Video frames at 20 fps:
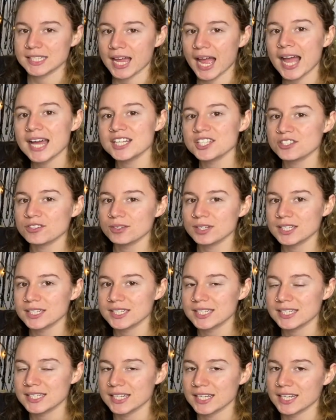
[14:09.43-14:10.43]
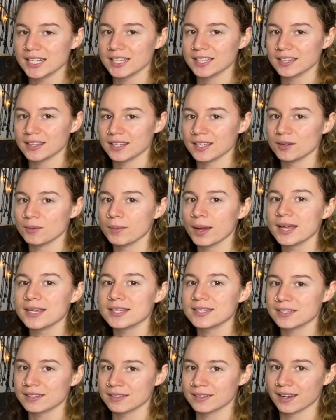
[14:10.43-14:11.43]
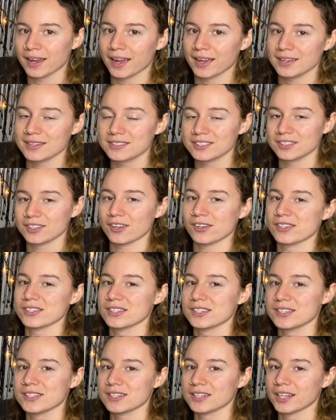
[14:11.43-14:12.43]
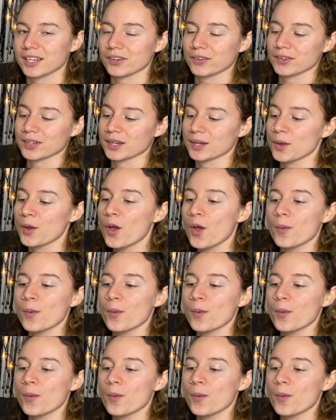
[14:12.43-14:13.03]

As you can see, the resin has lost its clarity,